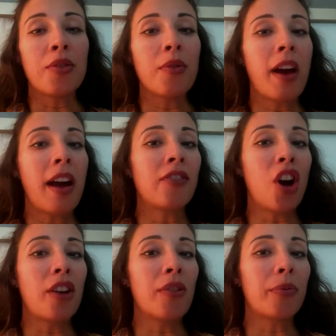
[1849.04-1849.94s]

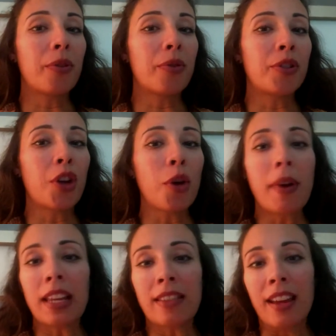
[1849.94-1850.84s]
You have gone through
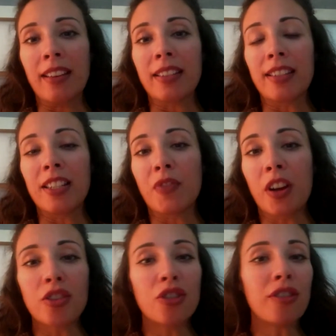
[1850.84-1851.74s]
so many
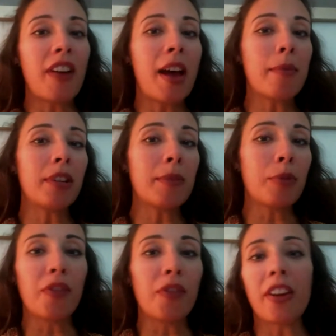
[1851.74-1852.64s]
things: dysfunctional
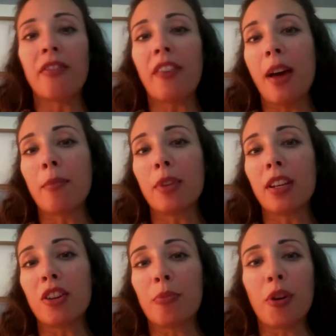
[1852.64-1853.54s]
family, perfect
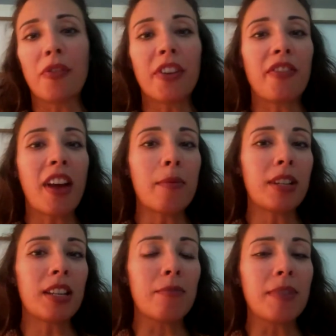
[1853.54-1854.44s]
family. Your
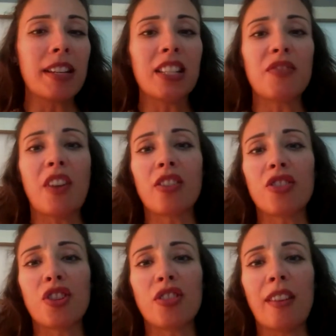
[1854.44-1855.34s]
perfect family can be
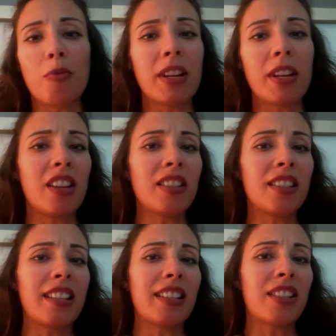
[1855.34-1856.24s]
dysfunctional.
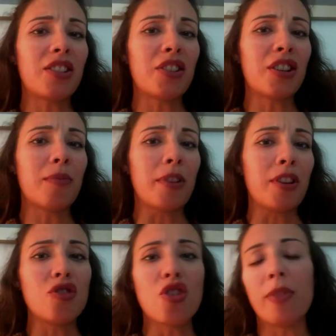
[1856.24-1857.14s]
Everybody else thinks it's
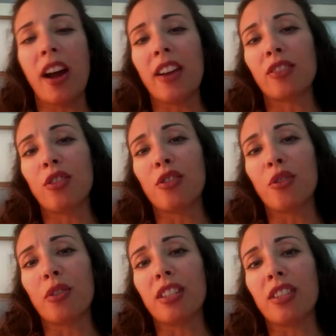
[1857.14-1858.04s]
good, but you know
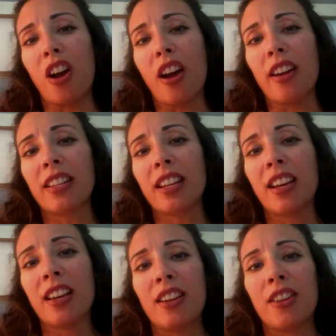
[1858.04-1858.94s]
behind closed door it's
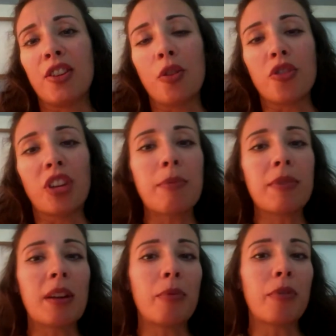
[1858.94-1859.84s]
not. You know,
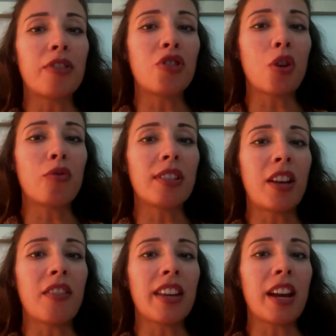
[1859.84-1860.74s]
you're keeping up with the
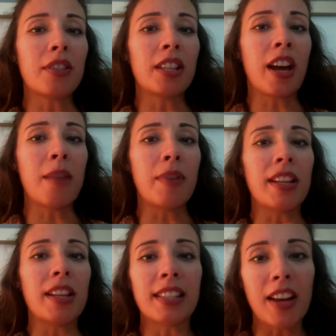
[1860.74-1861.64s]
Joneses on the
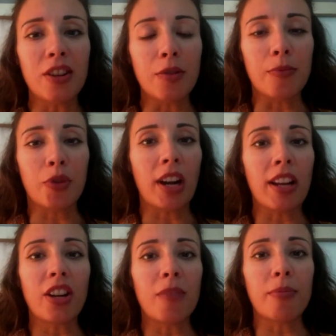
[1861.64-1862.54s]
outside, but inside
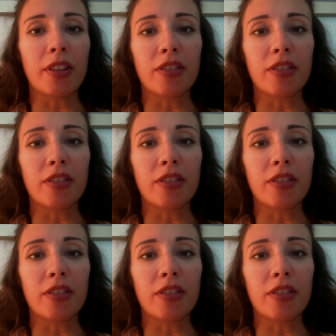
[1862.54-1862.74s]
your credit